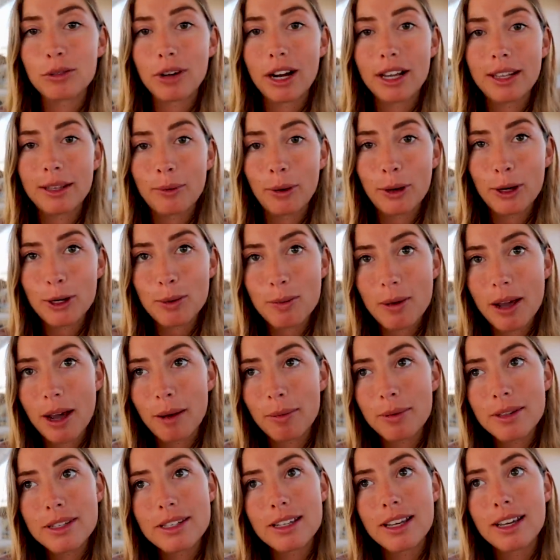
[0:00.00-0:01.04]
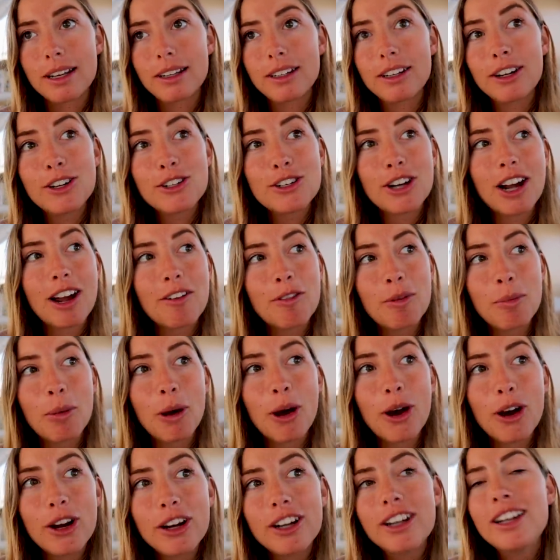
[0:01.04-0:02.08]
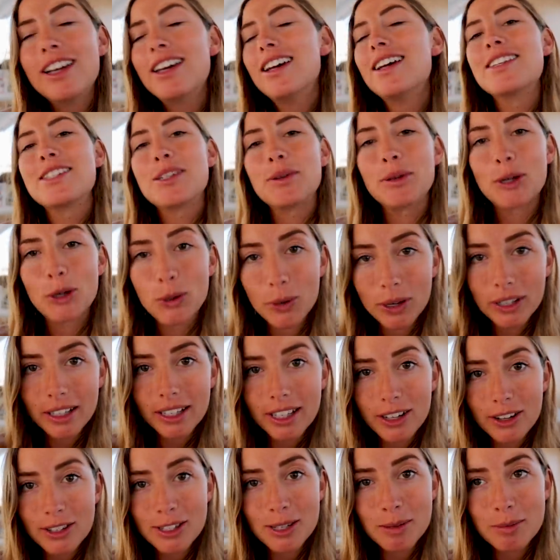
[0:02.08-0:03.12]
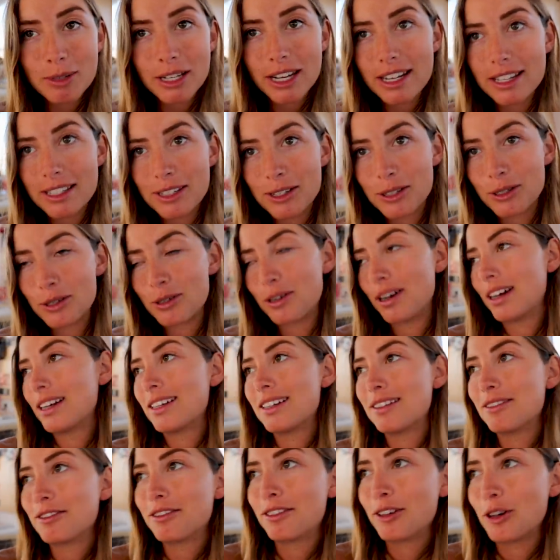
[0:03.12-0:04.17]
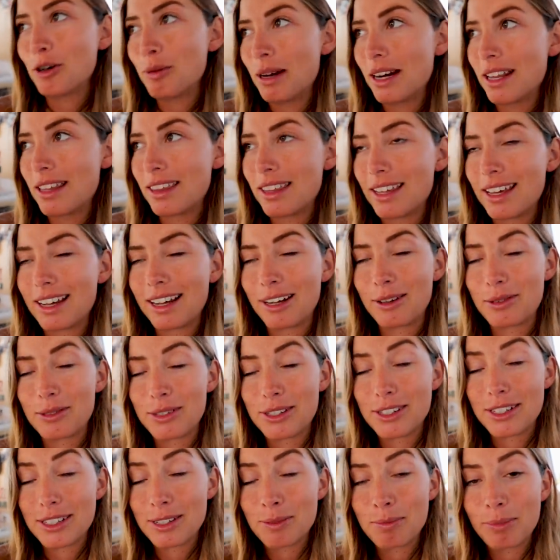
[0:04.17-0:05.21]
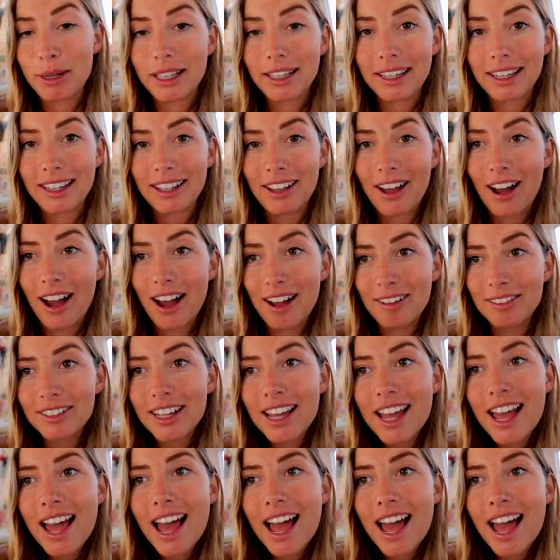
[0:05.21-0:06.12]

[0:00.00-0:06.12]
Riley woke me up and said, gotta drive the boat. So we quickly got some diesel. I didn't film anything. I was just barely alive.